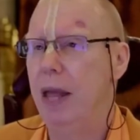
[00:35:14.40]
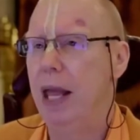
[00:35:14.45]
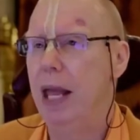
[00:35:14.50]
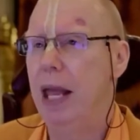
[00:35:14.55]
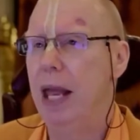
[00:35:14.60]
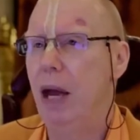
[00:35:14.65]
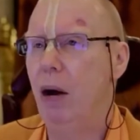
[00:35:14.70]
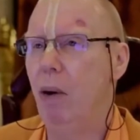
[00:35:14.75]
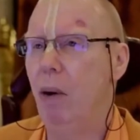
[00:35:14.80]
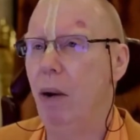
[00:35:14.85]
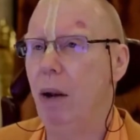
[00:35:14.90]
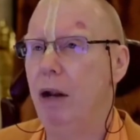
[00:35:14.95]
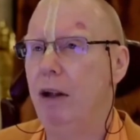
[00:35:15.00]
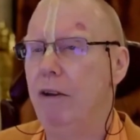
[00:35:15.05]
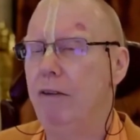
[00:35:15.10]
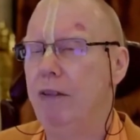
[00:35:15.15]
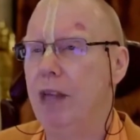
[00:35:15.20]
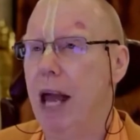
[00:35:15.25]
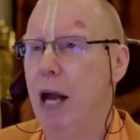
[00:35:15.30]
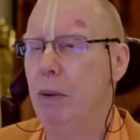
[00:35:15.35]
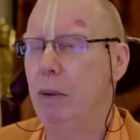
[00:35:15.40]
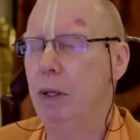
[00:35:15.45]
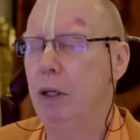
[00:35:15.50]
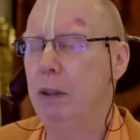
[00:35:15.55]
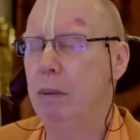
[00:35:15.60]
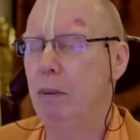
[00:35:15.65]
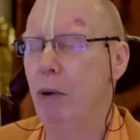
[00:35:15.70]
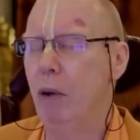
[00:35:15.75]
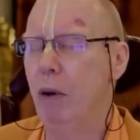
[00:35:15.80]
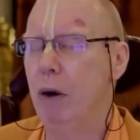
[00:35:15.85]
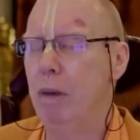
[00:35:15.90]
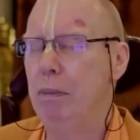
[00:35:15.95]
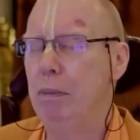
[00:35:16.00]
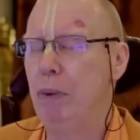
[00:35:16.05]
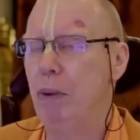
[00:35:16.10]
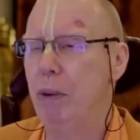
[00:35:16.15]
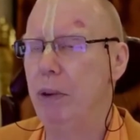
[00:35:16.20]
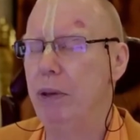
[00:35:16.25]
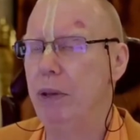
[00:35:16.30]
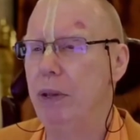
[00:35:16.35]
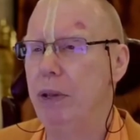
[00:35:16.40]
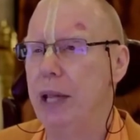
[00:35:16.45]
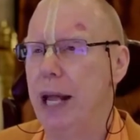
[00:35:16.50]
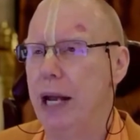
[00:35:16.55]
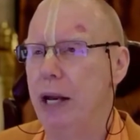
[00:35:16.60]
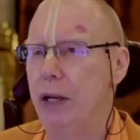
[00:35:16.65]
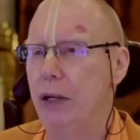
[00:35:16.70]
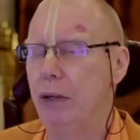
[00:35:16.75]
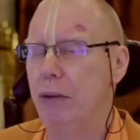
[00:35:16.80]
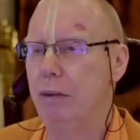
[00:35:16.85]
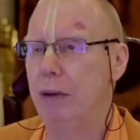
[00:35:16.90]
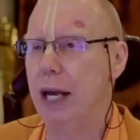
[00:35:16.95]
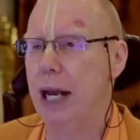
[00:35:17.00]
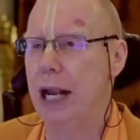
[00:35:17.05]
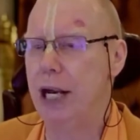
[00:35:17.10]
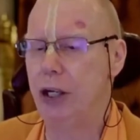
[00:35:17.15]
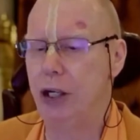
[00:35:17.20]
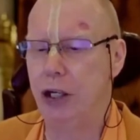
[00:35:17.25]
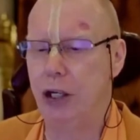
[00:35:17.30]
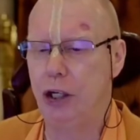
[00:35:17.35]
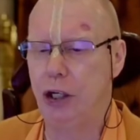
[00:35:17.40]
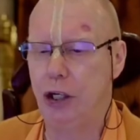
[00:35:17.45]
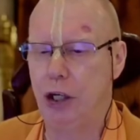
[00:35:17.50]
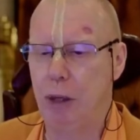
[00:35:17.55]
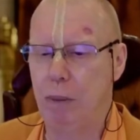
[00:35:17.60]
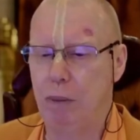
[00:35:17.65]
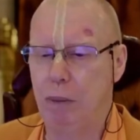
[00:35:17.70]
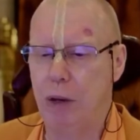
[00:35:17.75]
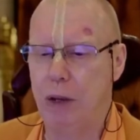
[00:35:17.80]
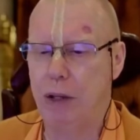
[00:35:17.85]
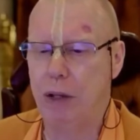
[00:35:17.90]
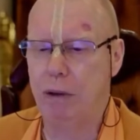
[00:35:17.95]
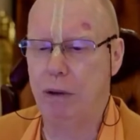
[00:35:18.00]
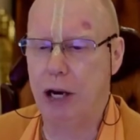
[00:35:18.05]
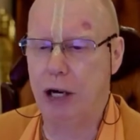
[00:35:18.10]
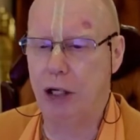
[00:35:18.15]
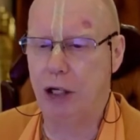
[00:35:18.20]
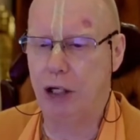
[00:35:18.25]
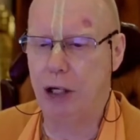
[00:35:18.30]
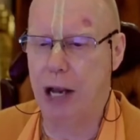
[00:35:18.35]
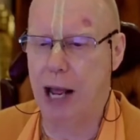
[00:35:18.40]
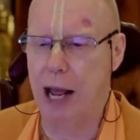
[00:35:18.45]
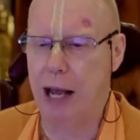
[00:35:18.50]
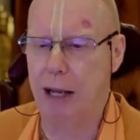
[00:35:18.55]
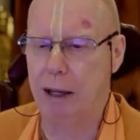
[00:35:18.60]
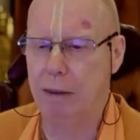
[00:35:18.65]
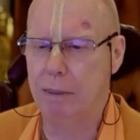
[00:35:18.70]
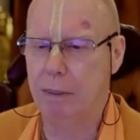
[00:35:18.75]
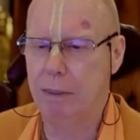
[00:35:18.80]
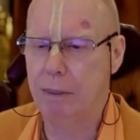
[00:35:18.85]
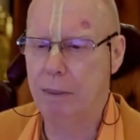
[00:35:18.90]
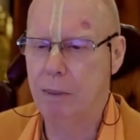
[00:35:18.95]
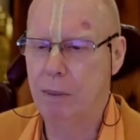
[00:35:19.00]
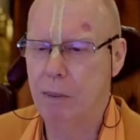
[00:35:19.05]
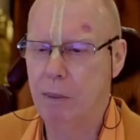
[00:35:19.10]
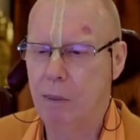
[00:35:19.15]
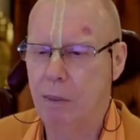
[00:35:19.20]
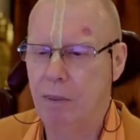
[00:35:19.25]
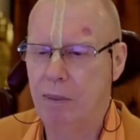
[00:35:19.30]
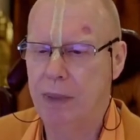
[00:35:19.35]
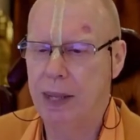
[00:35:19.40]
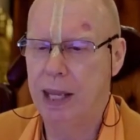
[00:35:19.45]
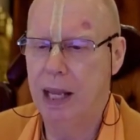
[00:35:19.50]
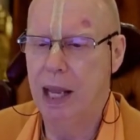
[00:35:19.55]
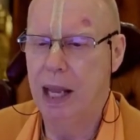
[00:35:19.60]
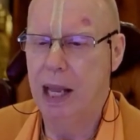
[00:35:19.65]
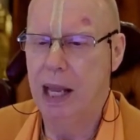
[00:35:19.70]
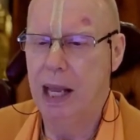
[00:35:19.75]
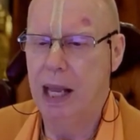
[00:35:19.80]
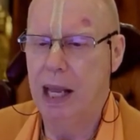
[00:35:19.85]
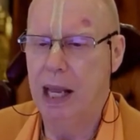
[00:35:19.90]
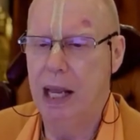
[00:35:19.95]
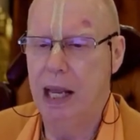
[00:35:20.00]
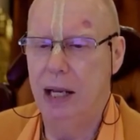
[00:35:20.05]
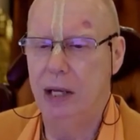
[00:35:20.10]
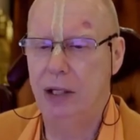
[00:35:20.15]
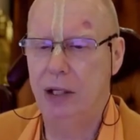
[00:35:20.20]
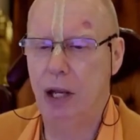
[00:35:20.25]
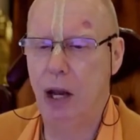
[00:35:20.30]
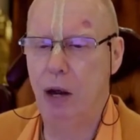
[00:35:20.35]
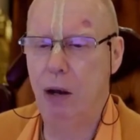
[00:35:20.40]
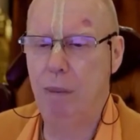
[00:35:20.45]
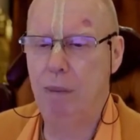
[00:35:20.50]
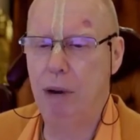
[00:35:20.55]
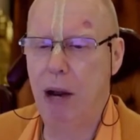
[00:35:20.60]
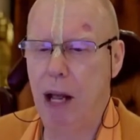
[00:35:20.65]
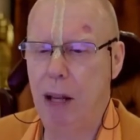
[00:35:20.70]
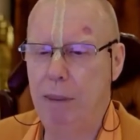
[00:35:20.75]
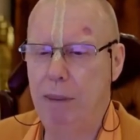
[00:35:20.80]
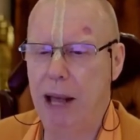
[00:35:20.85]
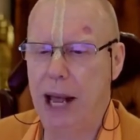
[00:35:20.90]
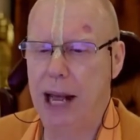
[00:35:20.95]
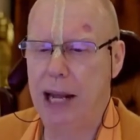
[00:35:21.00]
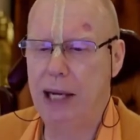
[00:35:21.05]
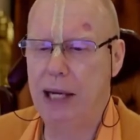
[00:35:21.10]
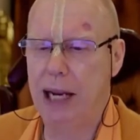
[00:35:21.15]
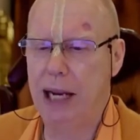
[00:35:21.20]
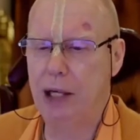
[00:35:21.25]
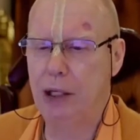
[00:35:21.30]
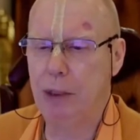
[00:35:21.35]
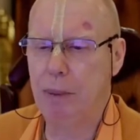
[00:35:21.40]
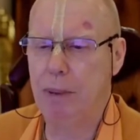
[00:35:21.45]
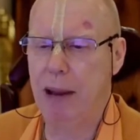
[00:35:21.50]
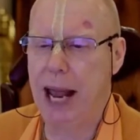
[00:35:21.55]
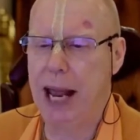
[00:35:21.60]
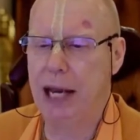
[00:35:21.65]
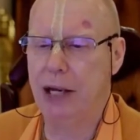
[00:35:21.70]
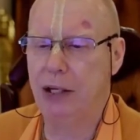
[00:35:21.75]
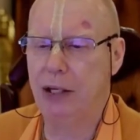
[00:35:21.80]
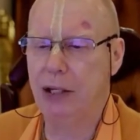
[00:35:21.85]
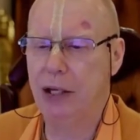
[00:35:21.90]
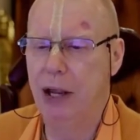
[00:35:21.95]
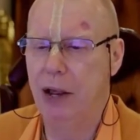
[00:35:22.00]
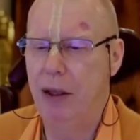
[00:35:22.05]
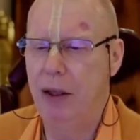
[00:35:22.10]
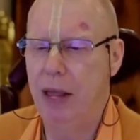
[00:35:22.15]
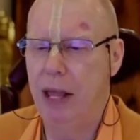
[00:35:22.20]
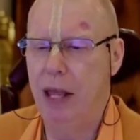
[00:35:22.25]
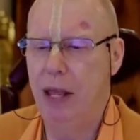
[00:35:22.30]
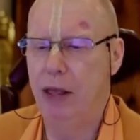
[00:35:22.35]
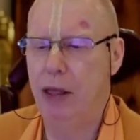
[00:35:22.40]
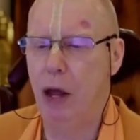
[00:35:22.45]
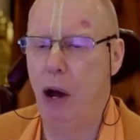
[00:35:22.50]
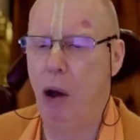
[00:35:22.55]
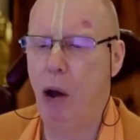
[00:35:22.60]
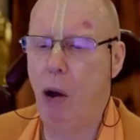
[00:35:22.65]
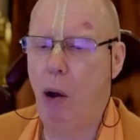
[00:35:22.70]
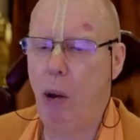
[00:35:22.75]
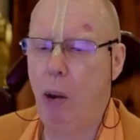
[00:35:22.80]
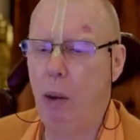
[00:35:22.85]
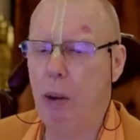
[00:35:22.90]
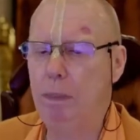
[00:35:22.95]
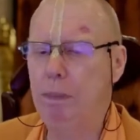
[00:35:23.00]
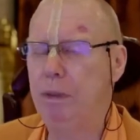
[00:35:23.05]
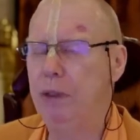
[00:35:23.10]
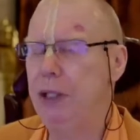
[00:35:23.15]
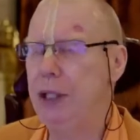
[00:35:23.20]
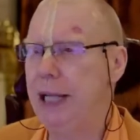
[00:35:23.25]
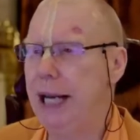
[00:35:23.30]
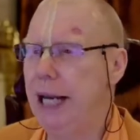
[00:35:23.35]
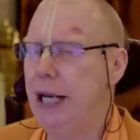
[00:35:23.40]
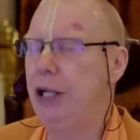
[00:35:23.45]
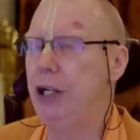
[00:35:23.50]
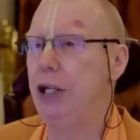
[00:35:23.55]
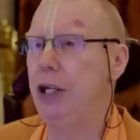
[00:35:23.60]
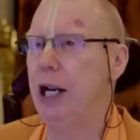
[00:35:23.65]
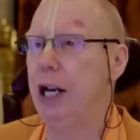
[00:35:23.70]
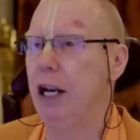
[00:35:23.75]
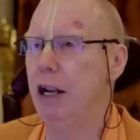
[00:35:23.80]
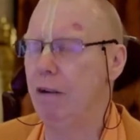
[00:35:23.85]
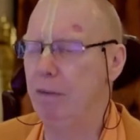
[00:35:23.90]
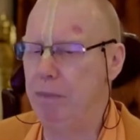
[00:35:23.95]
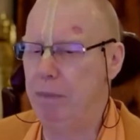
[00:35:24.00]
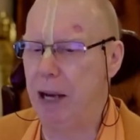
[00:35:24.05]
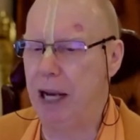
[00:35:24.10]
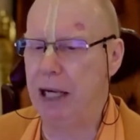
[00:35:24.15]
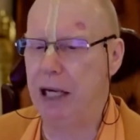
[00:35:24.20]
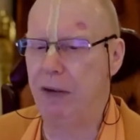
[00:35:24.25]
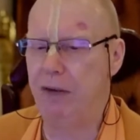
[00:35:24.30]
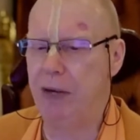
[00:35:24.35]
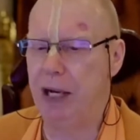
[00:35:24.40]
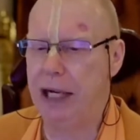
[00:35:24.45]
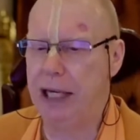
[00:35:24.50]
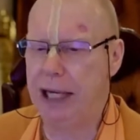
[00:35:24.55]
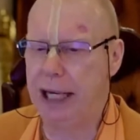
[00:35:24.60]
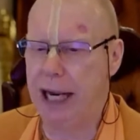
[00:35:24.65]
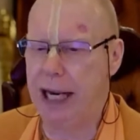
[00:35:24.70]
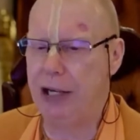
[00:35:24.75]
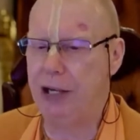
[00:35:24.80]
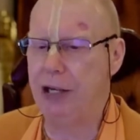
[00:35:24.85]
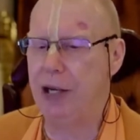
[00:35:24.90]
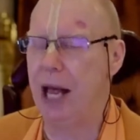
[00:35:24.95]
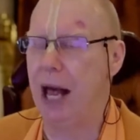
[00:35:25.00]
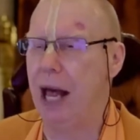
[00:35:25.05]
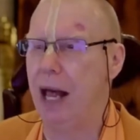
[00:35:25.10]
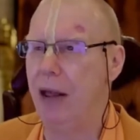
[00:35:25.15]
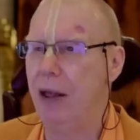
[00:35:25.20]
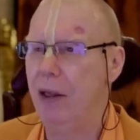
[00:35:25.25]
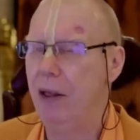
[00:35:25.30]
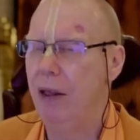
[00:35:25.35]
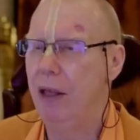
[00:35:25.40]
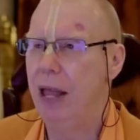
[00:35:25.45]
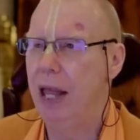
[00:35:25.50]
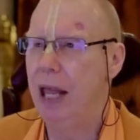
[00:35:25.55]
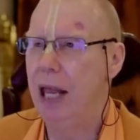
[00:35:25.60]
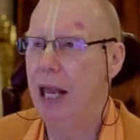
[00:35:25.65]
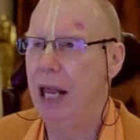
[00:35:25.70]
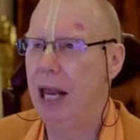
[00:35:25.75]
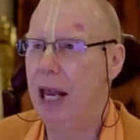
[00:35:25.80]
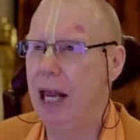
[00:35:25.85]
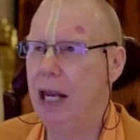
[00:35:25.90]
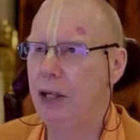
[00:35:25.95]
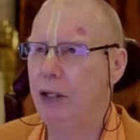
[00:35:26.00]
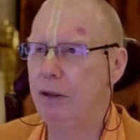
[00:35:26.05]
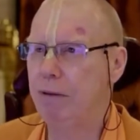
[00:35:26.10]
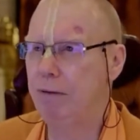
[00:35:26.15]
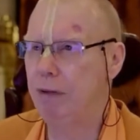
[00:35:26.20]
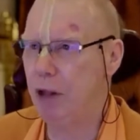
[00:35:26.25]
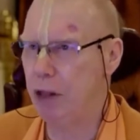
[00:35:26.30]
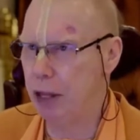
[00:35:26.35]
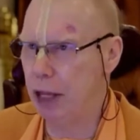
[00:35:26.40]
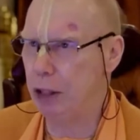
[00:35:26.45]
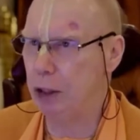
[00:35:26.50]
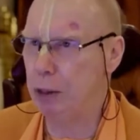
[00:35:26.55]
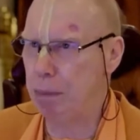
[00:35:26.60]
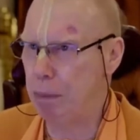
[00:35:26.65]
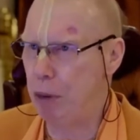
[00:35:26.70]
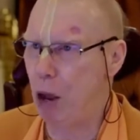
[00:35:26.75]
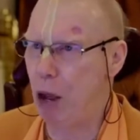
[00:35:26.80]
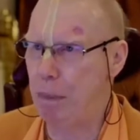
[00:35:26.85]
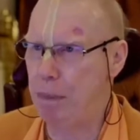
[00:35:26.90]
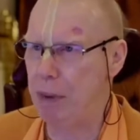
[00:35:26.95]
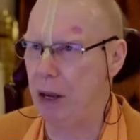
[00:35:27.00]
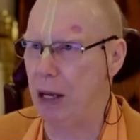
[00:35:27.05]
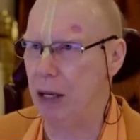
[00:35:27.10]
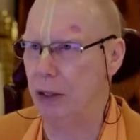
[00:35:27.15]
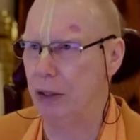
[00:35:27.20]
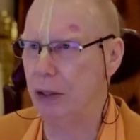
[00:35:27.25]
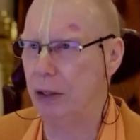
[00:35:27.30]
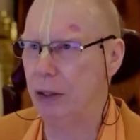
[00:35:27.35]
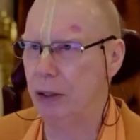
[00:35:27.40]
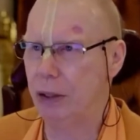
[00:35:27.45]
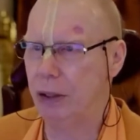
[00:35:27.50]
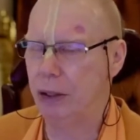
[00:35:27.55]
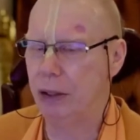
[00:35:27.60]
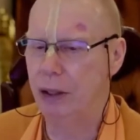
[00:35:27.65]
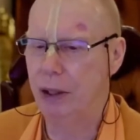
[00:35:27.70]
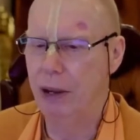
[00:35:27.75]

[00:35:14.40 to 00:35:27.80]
all of that was more important than his relationship with Krishna. So Prabhupada explains the whole teaching of Bhagavad Gita is for this purpose.